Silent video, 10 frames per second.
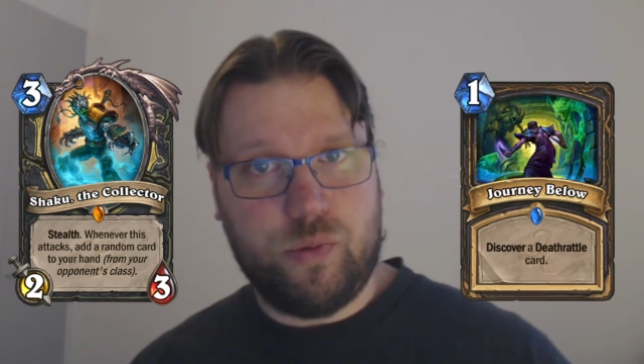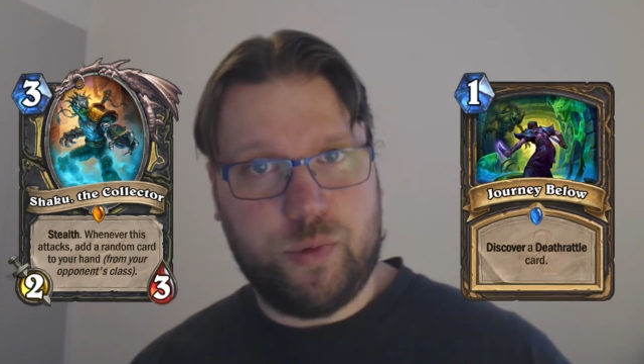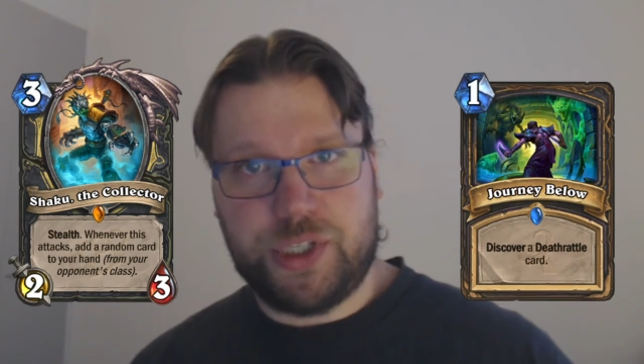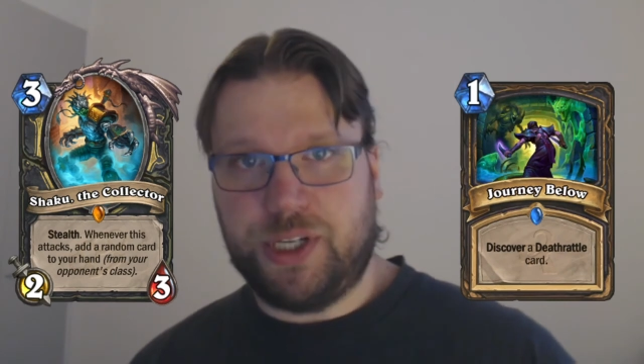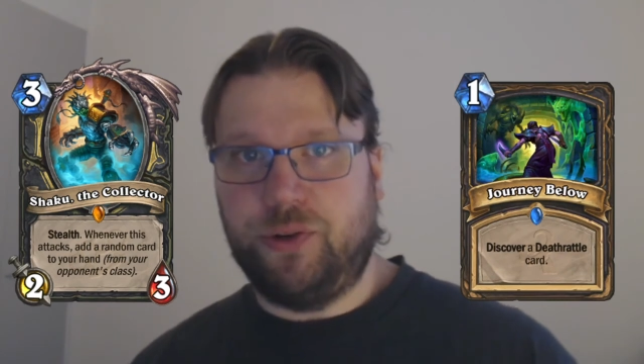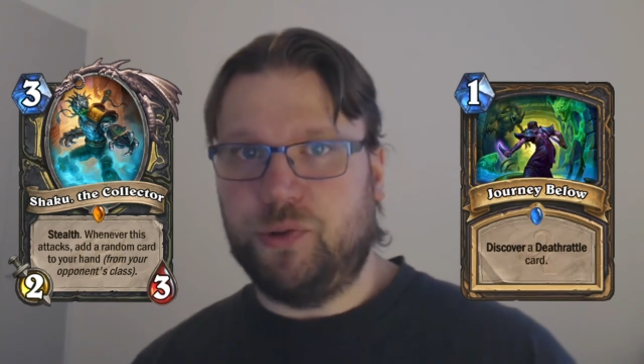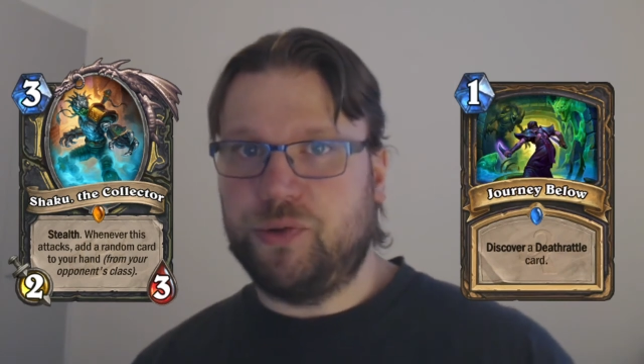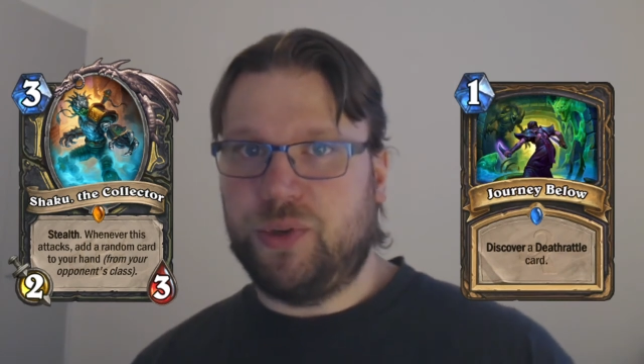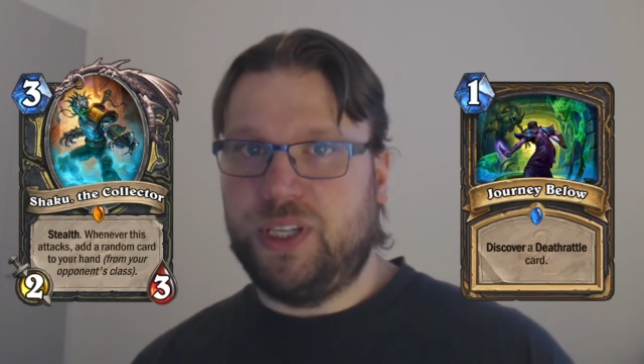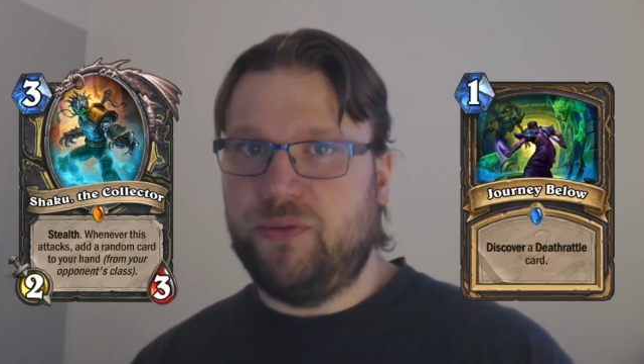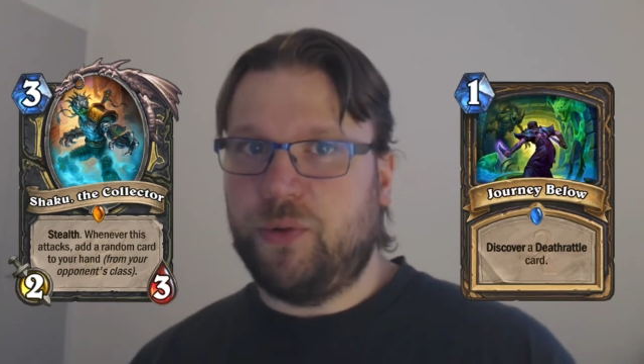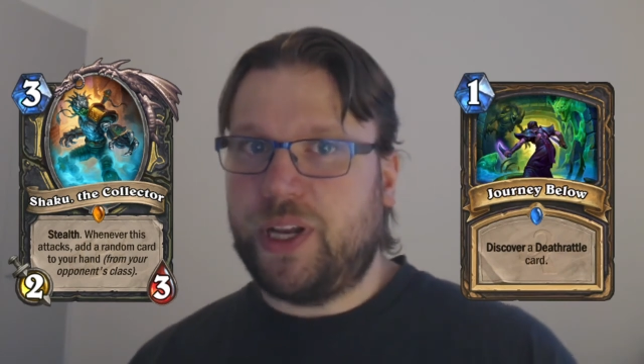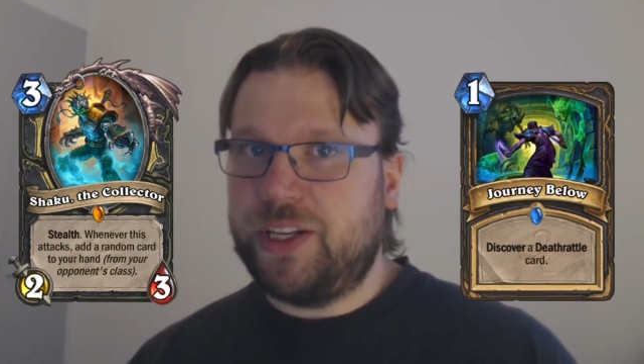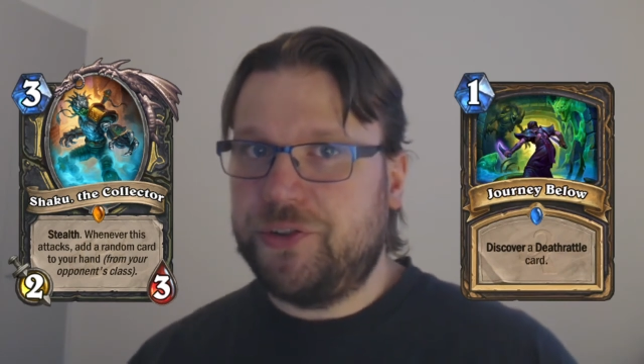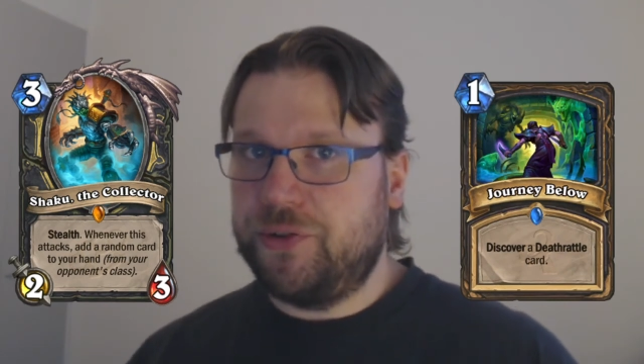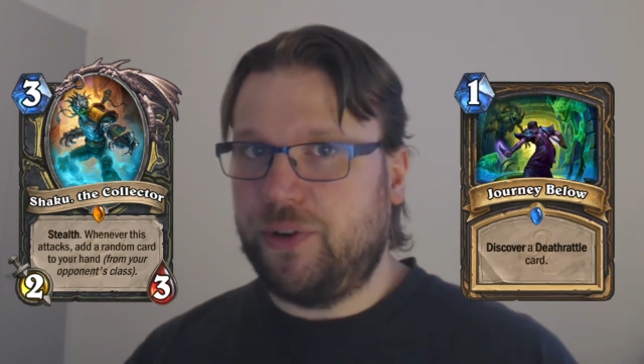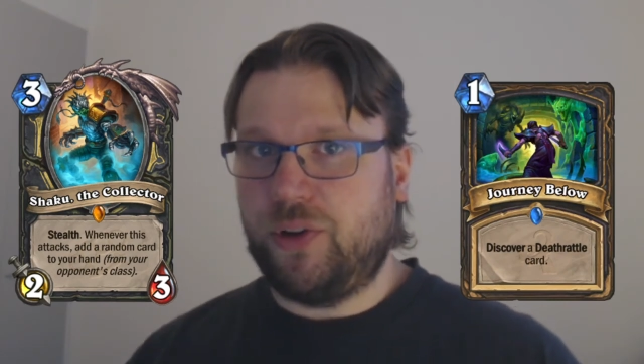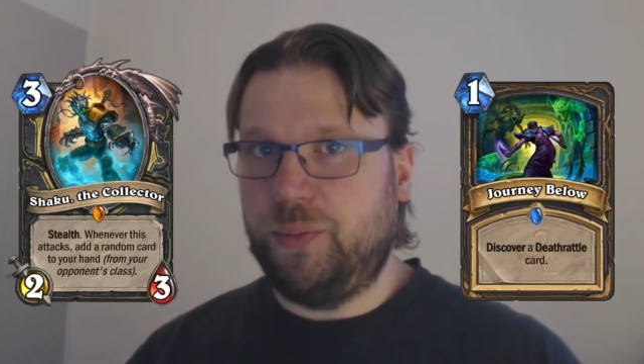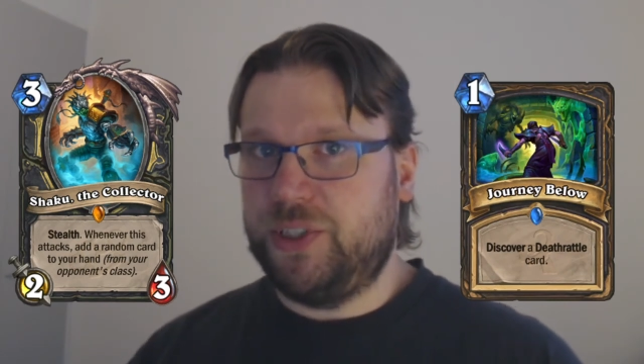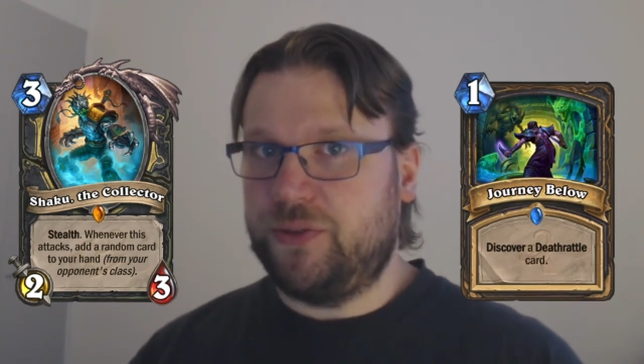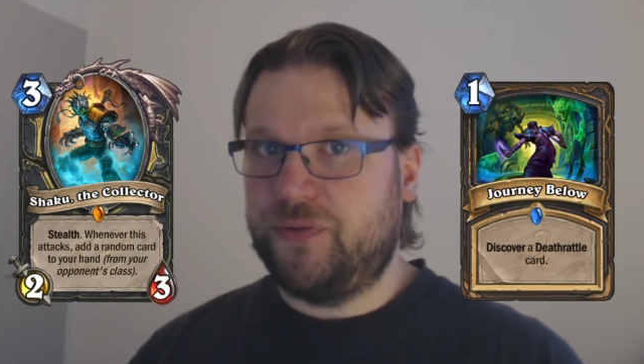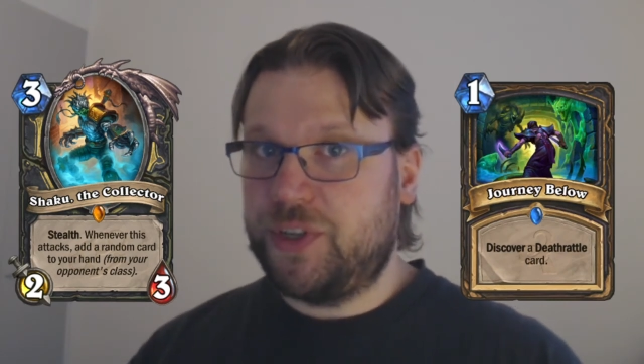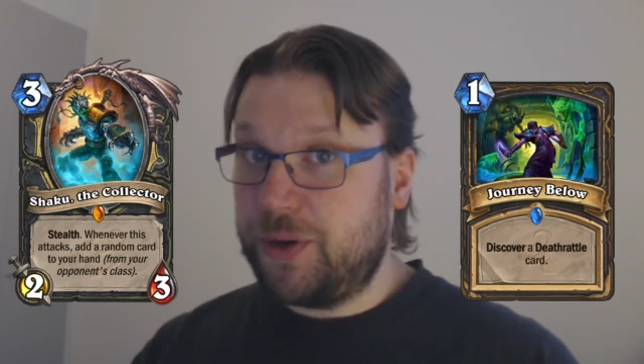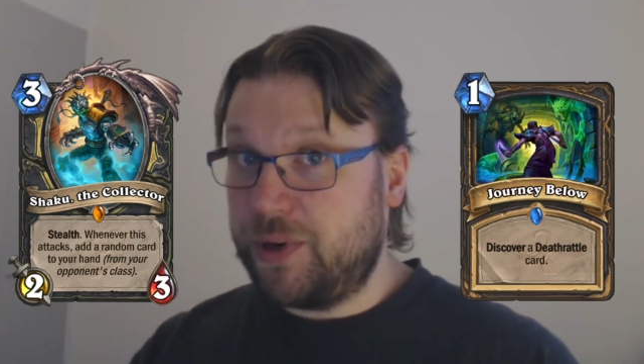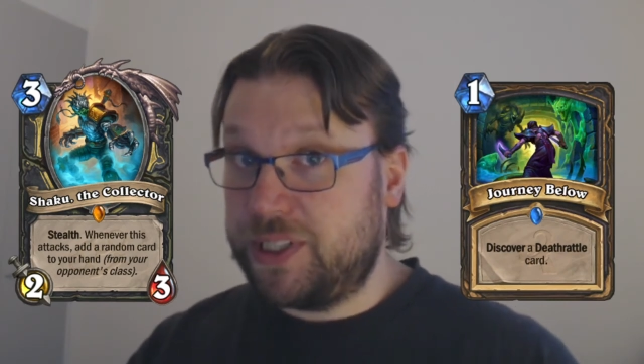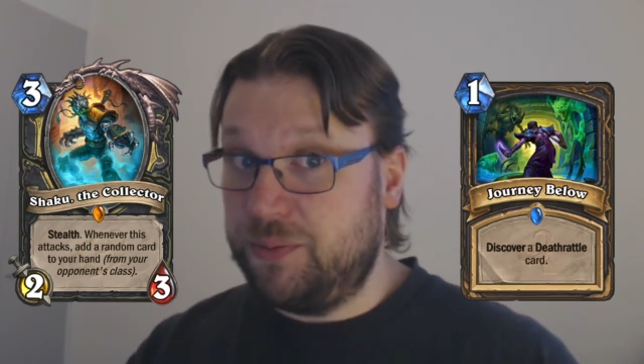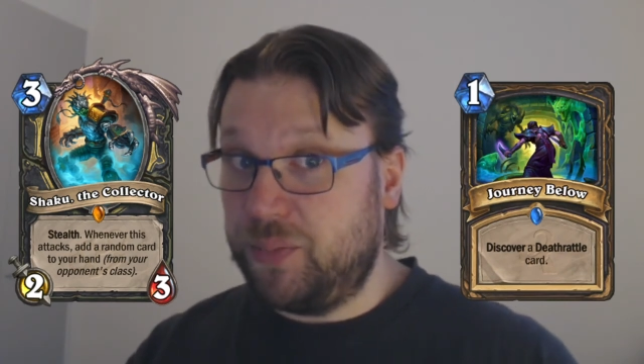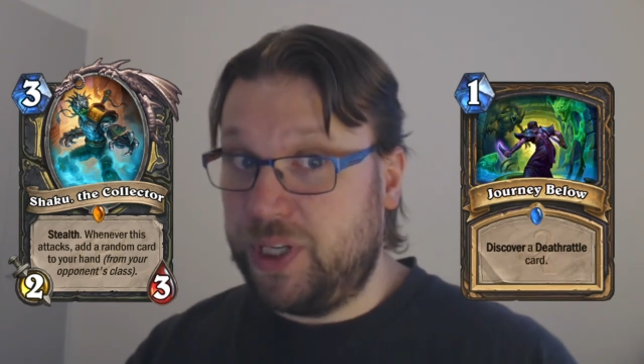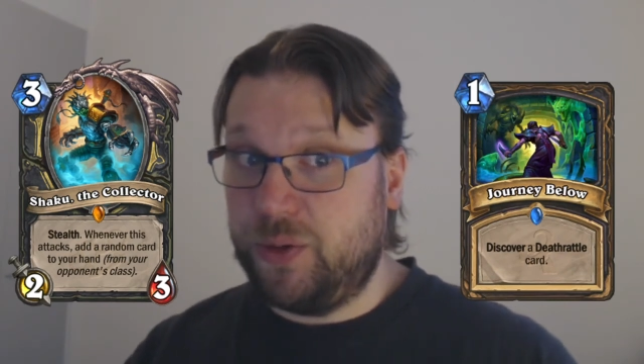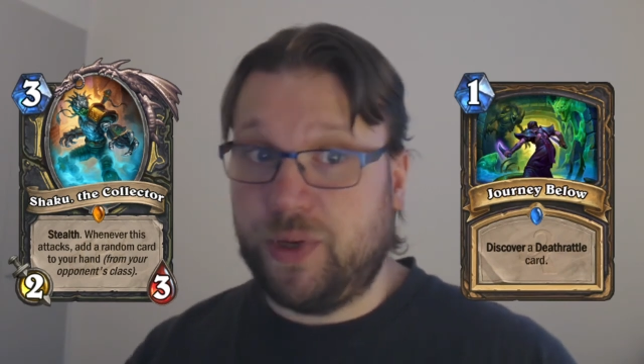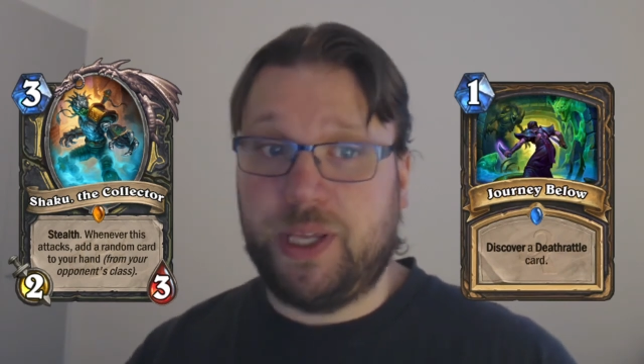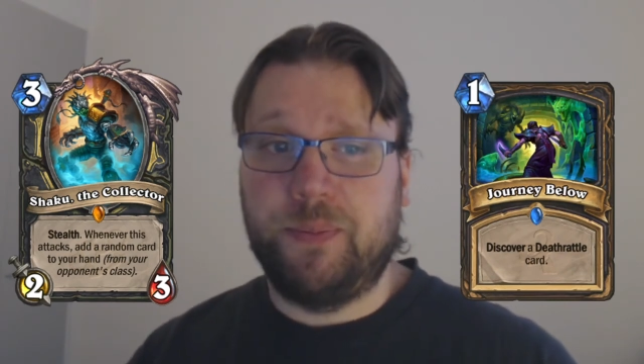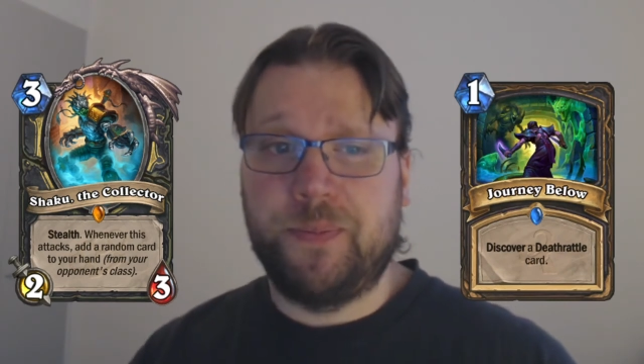which can also give you additional copies of Sherazin, by the way.